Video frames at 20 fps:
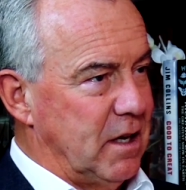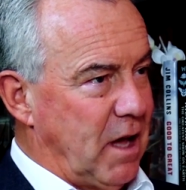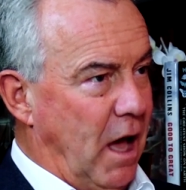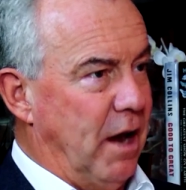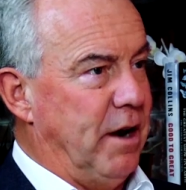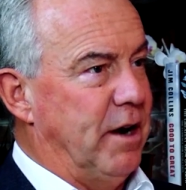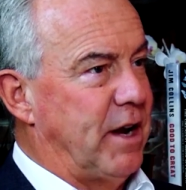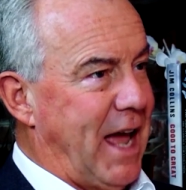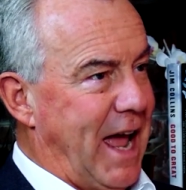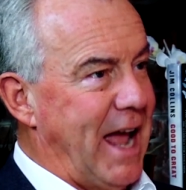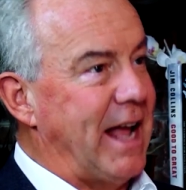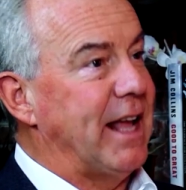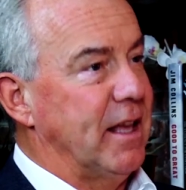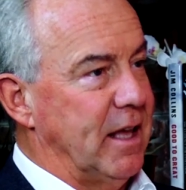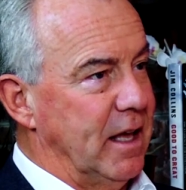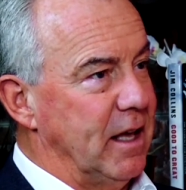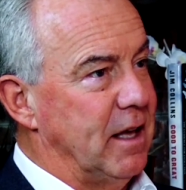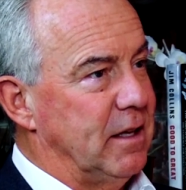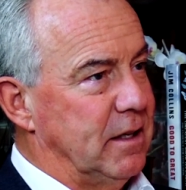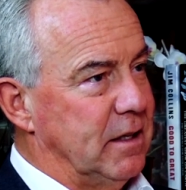under
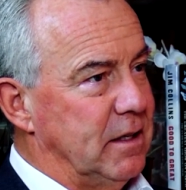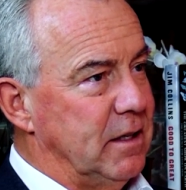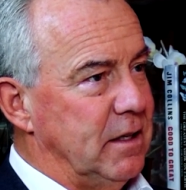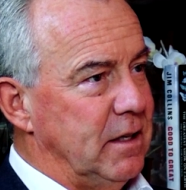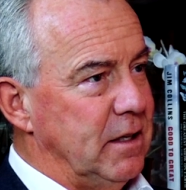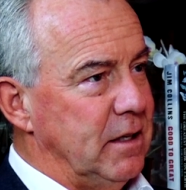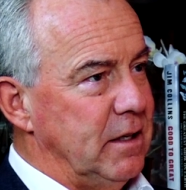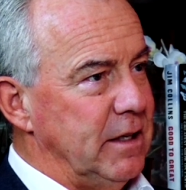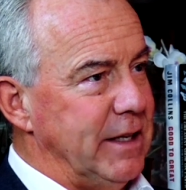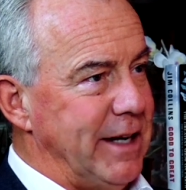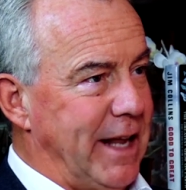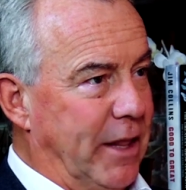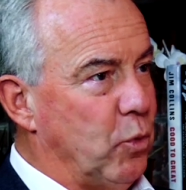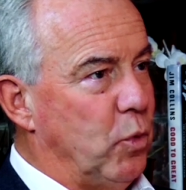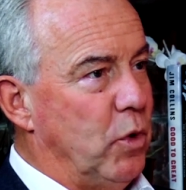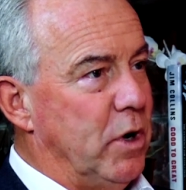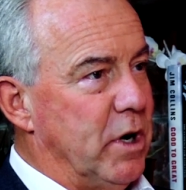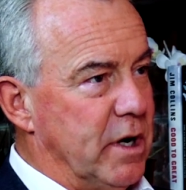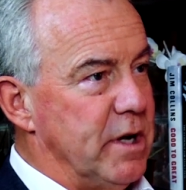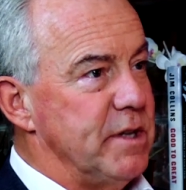anchor. In other
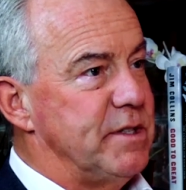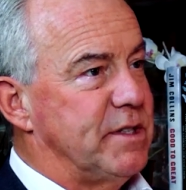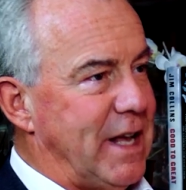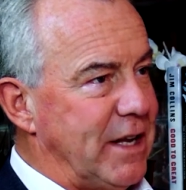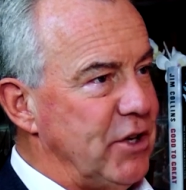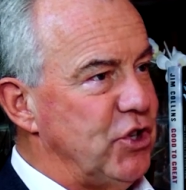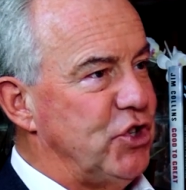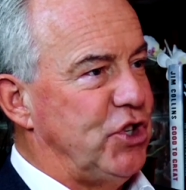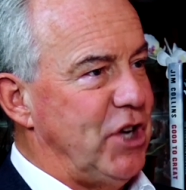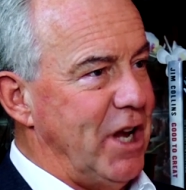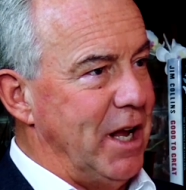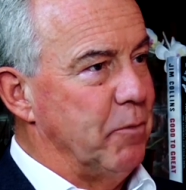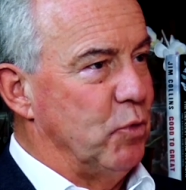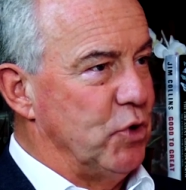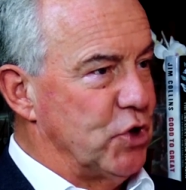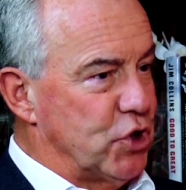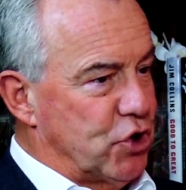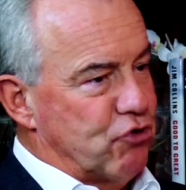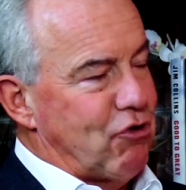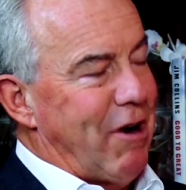words, that ship
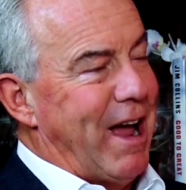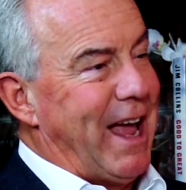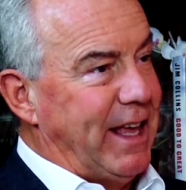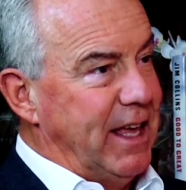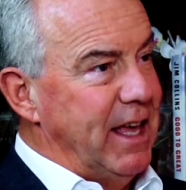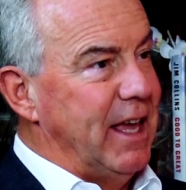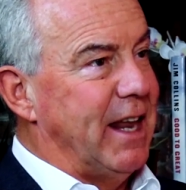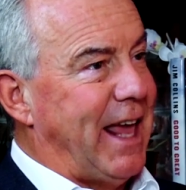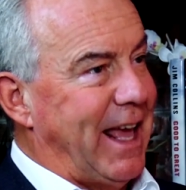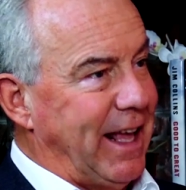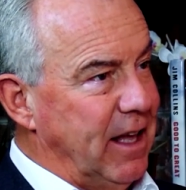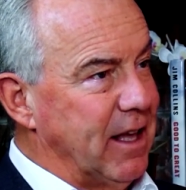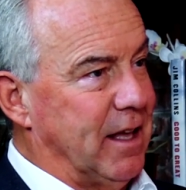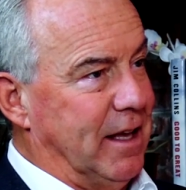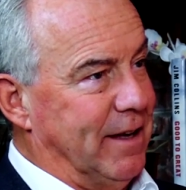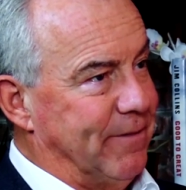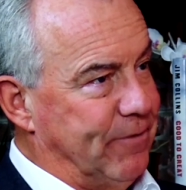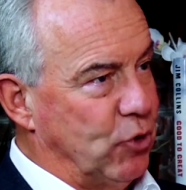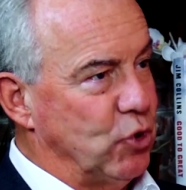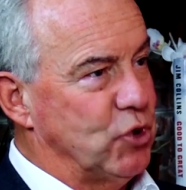was dragging an
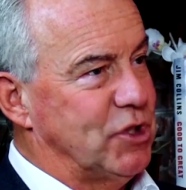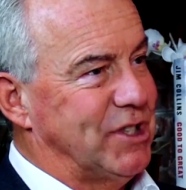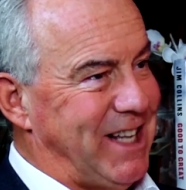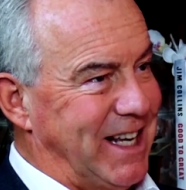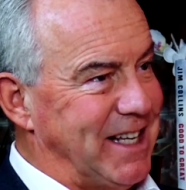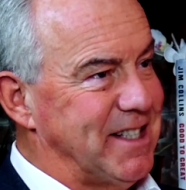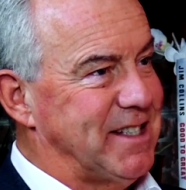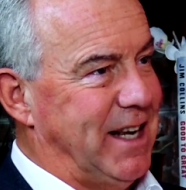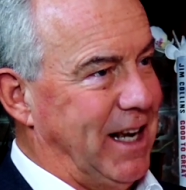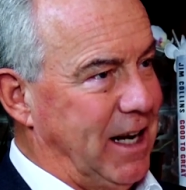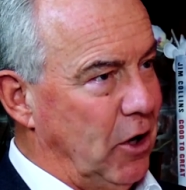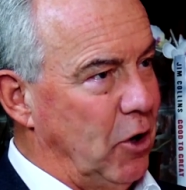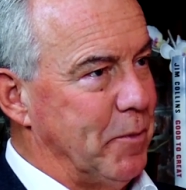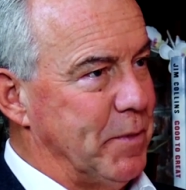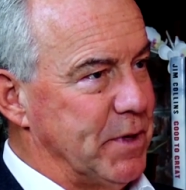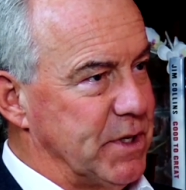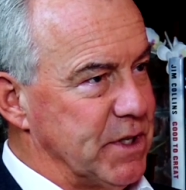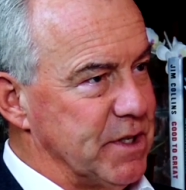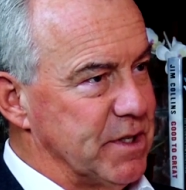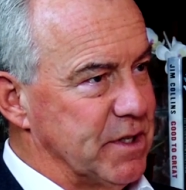anchor for 60
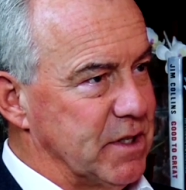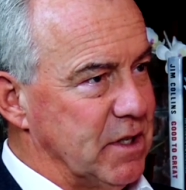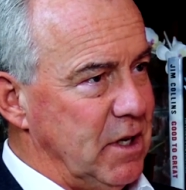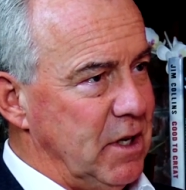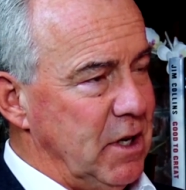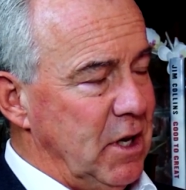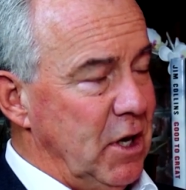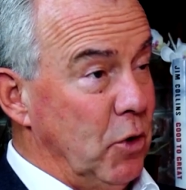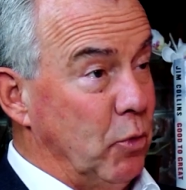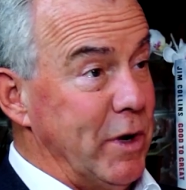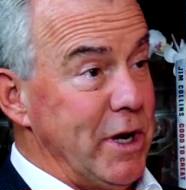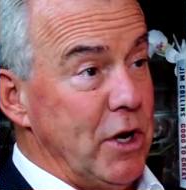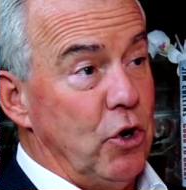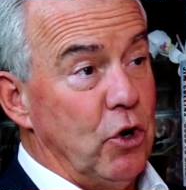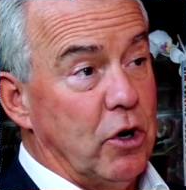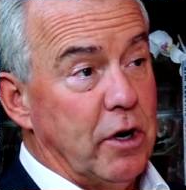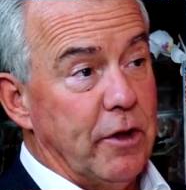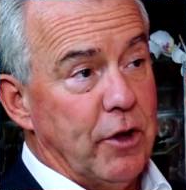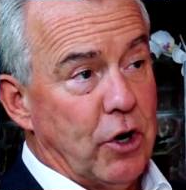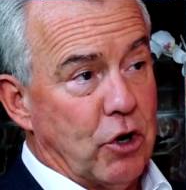kilometers. When you
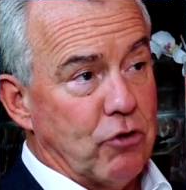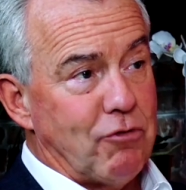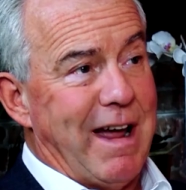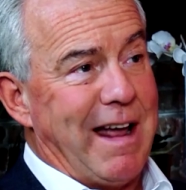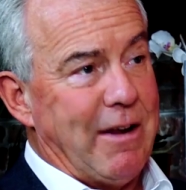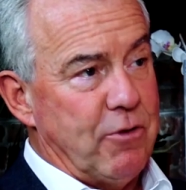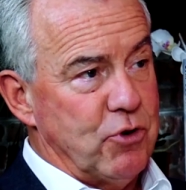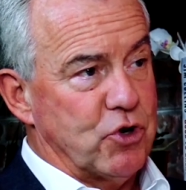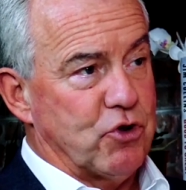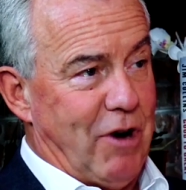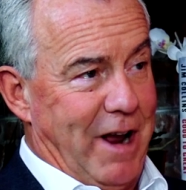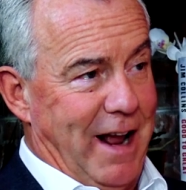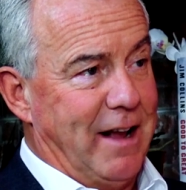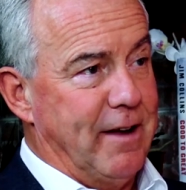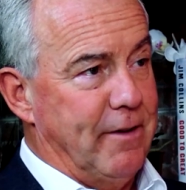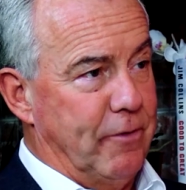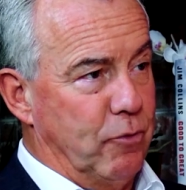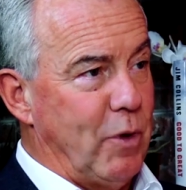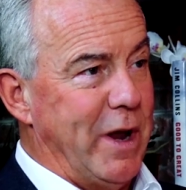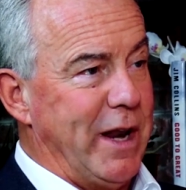look at the ground
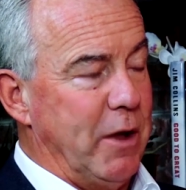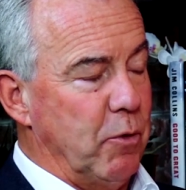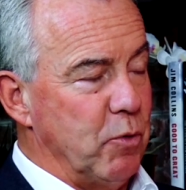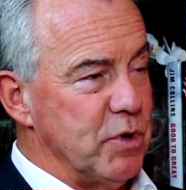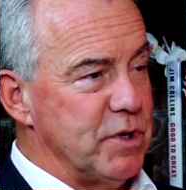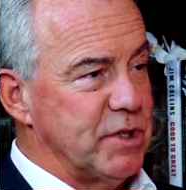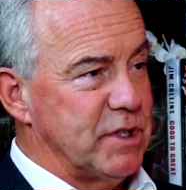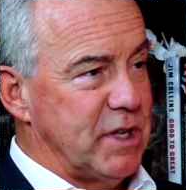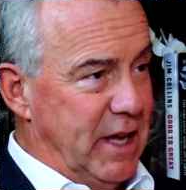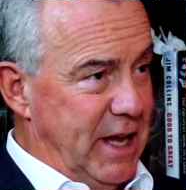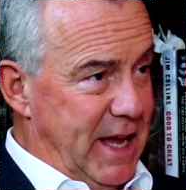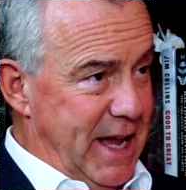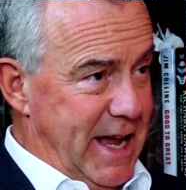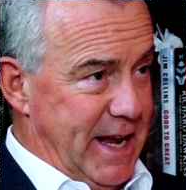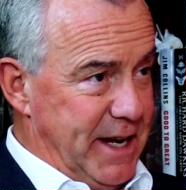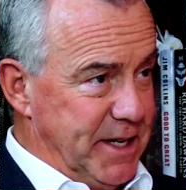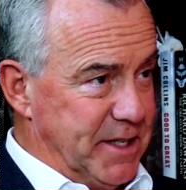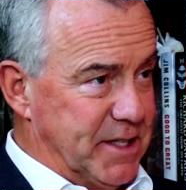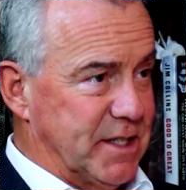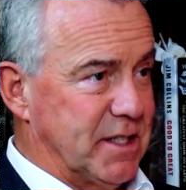track of when it was
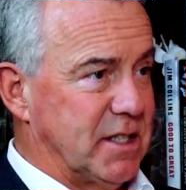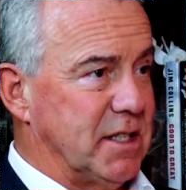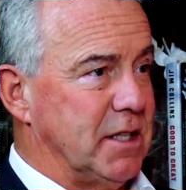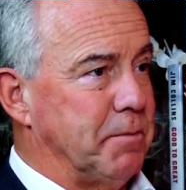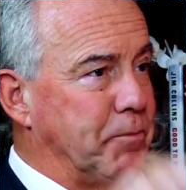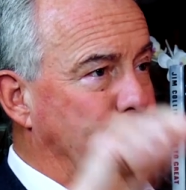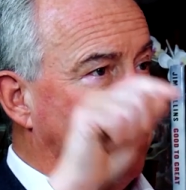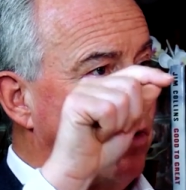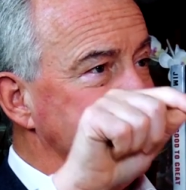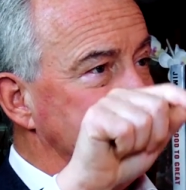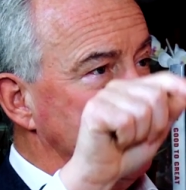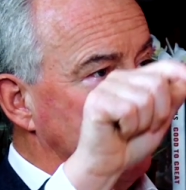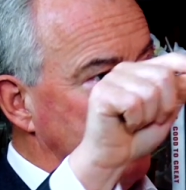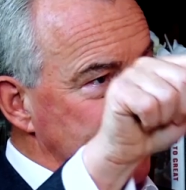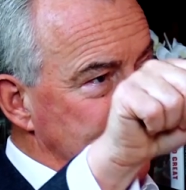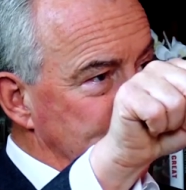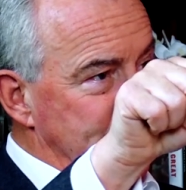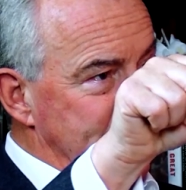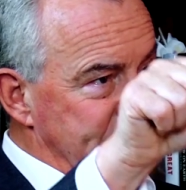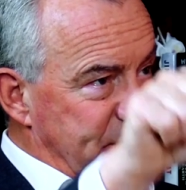hit to the point at
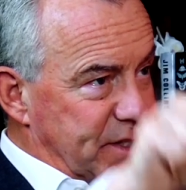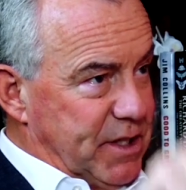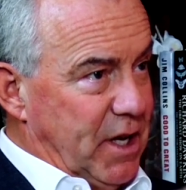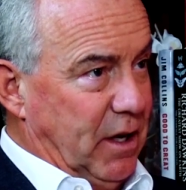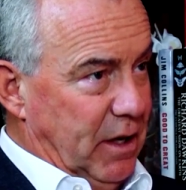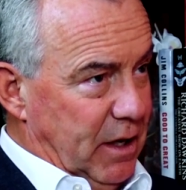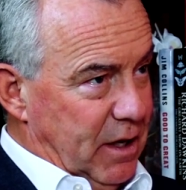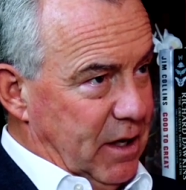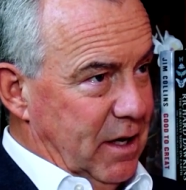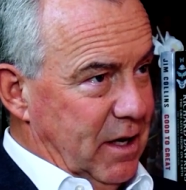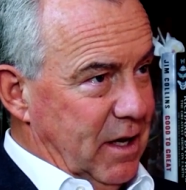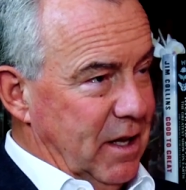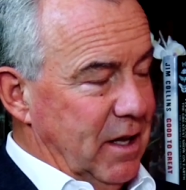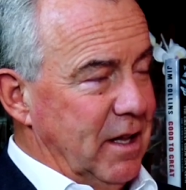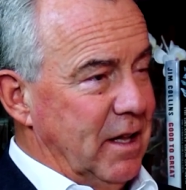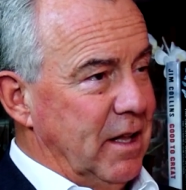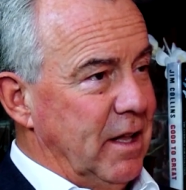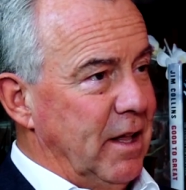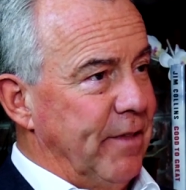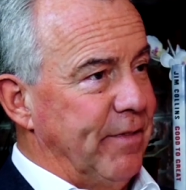which it's sunk,
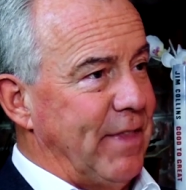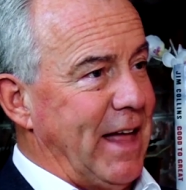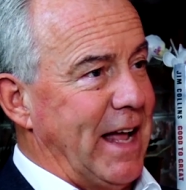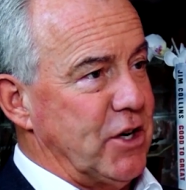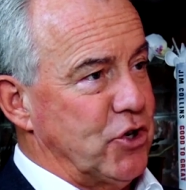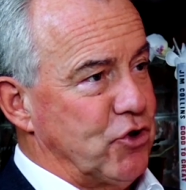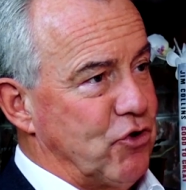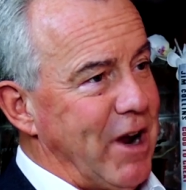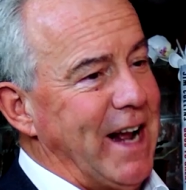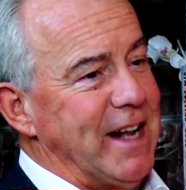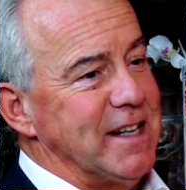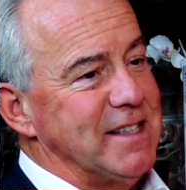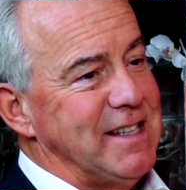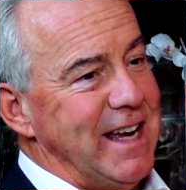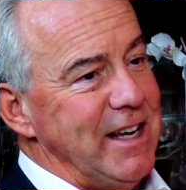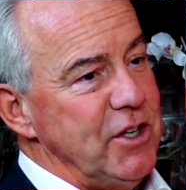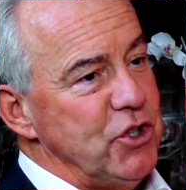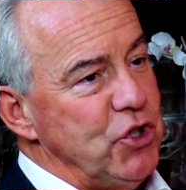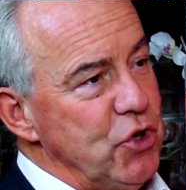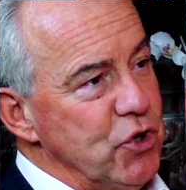that track
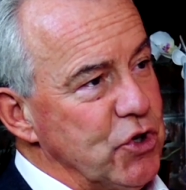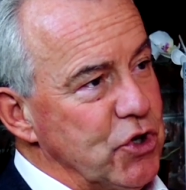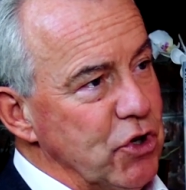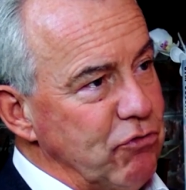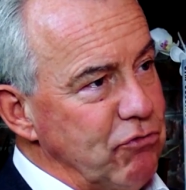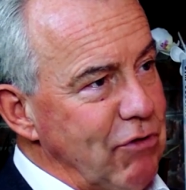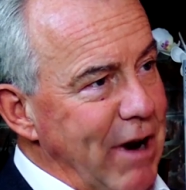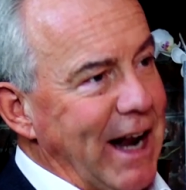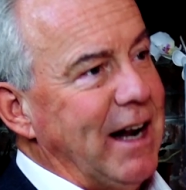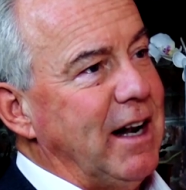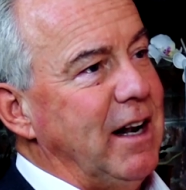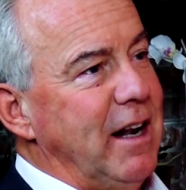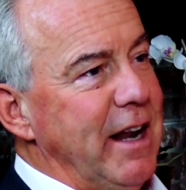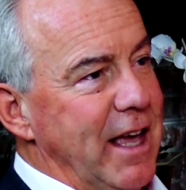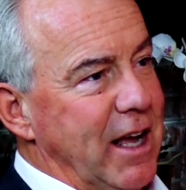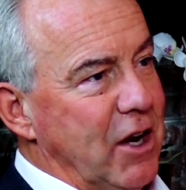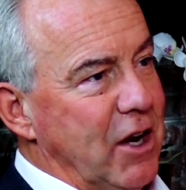takes you directly